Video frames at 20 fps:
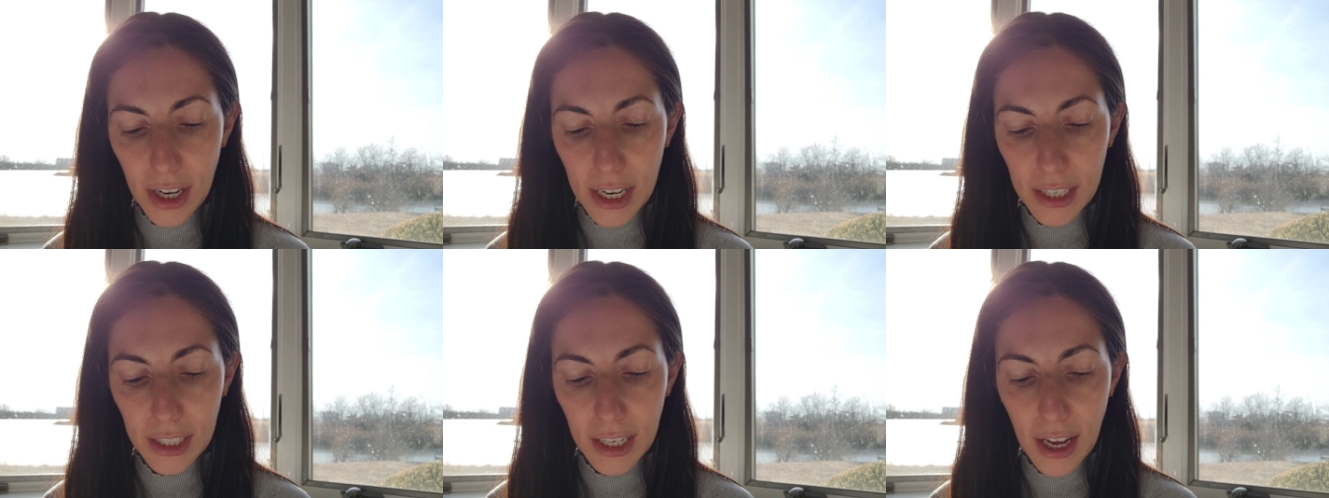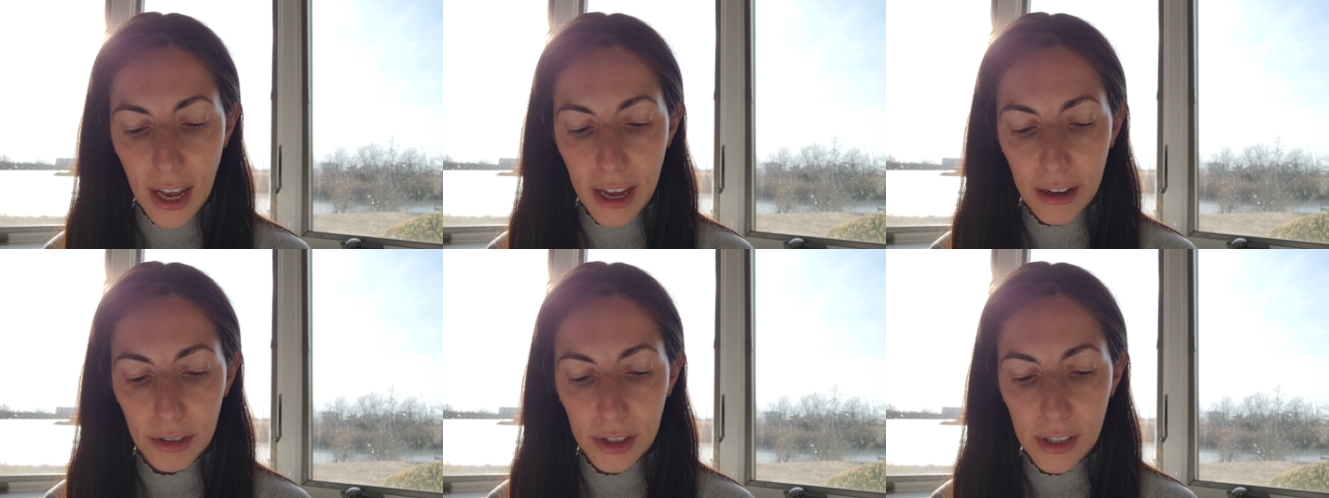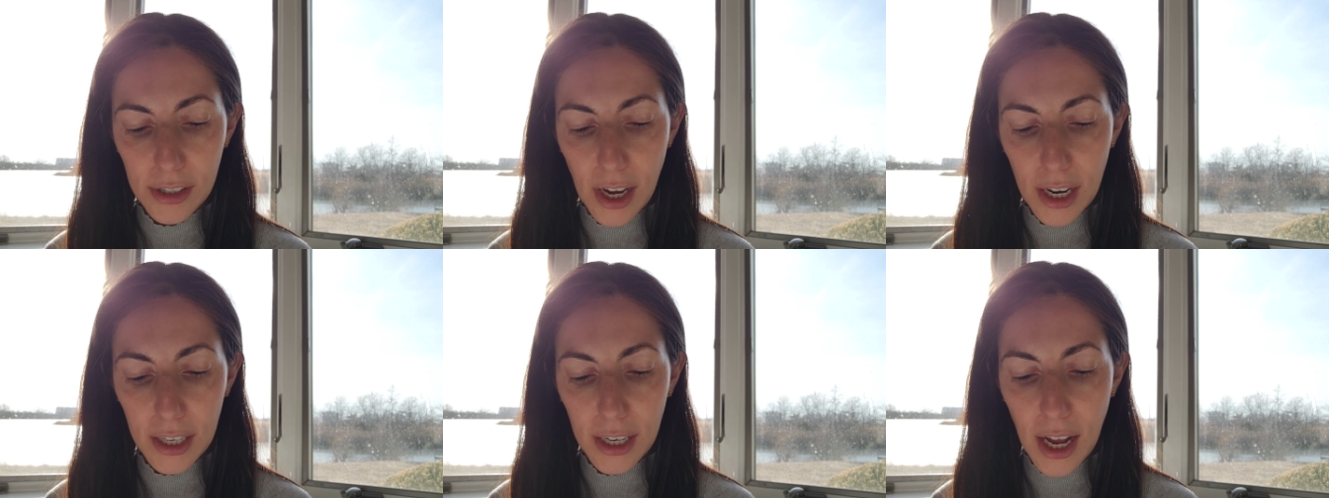any
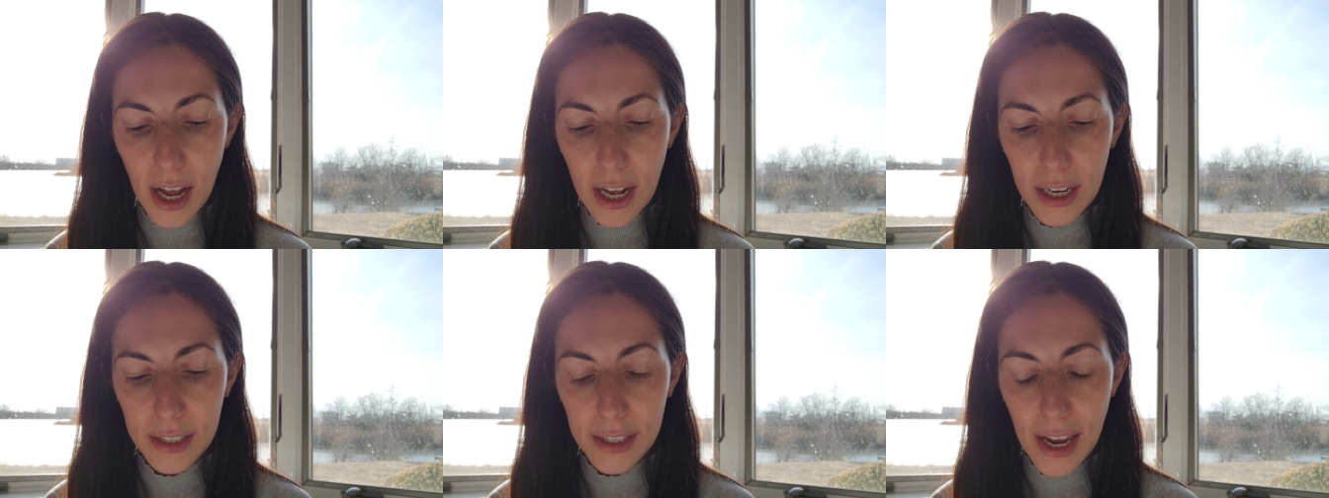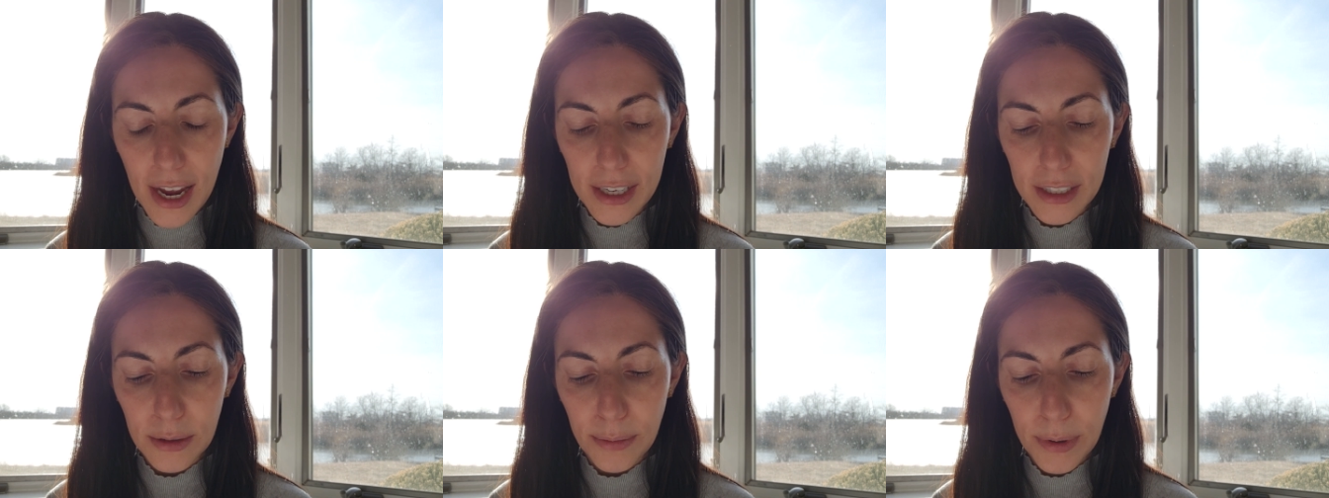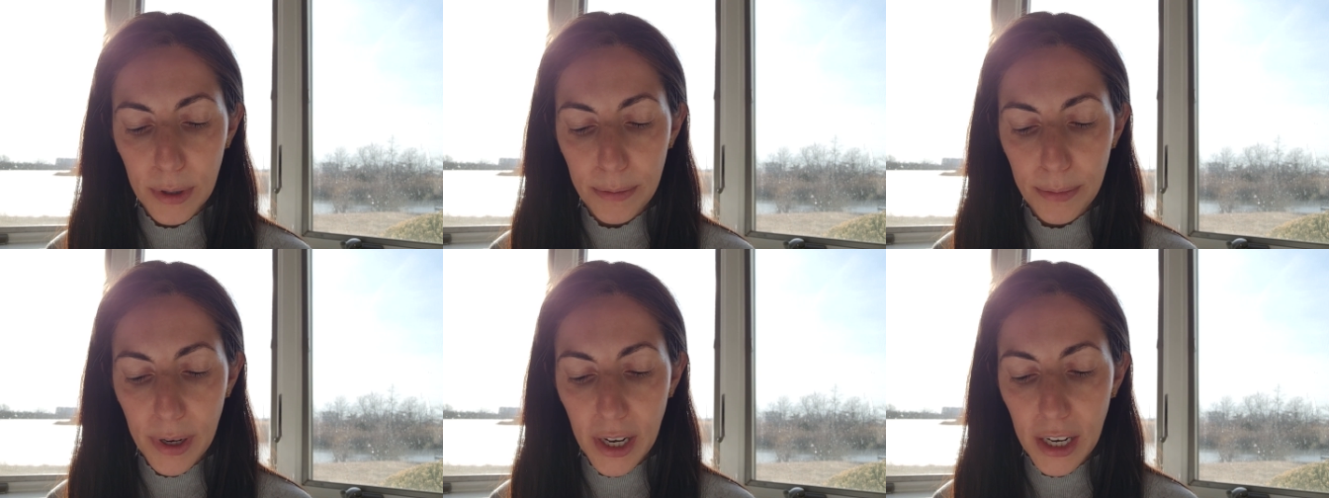outside contact,
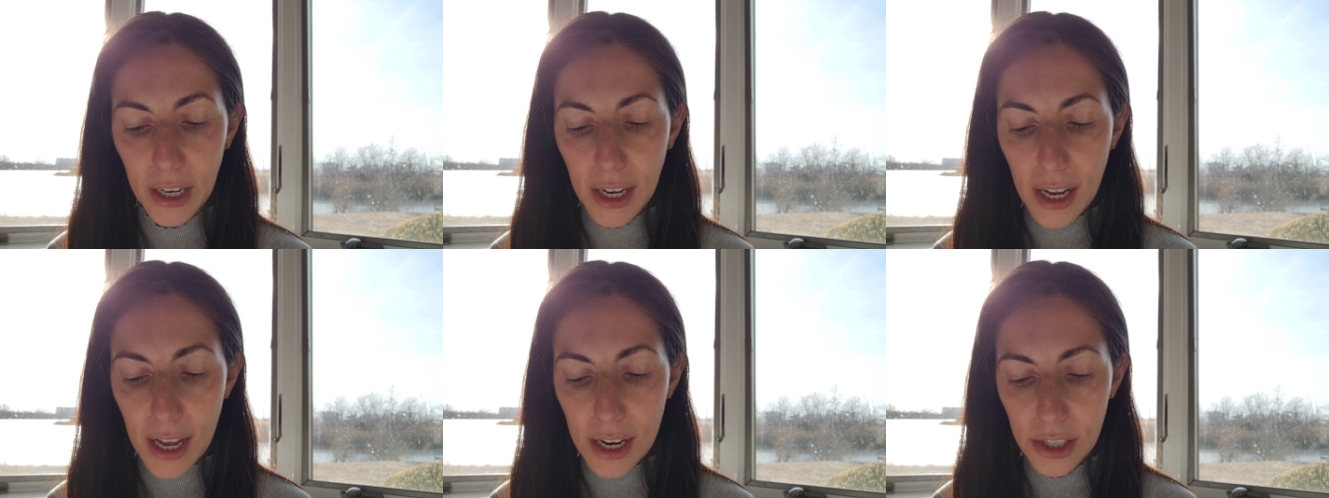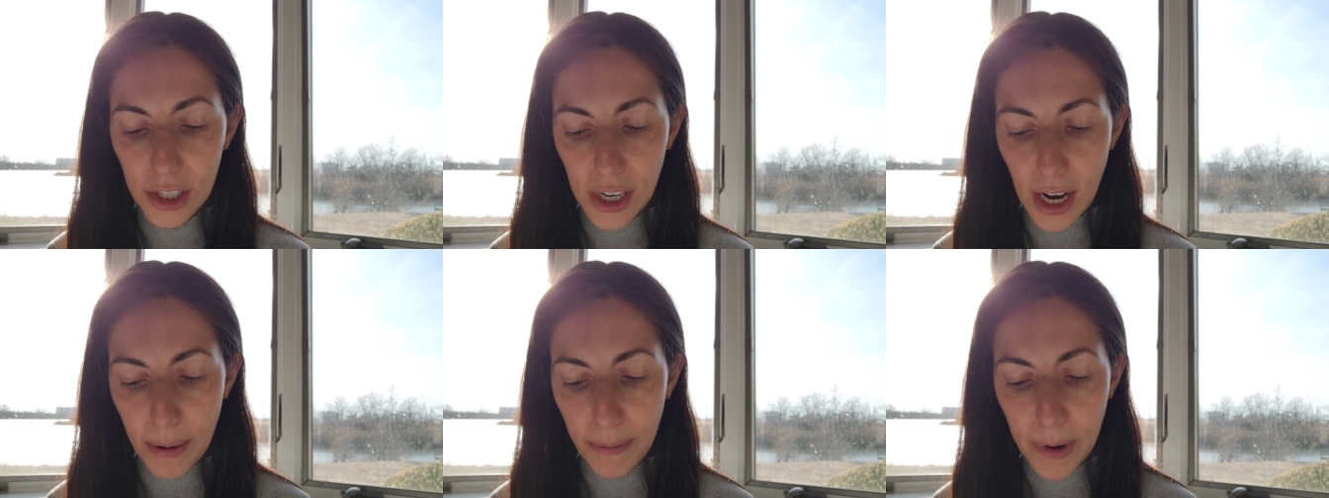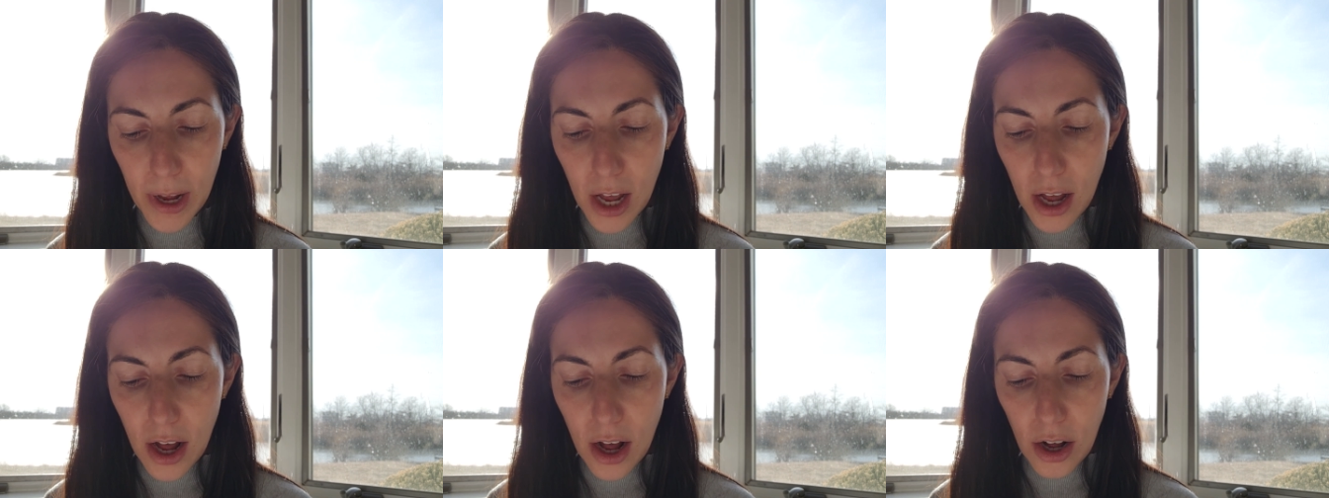but Baruch Hashem,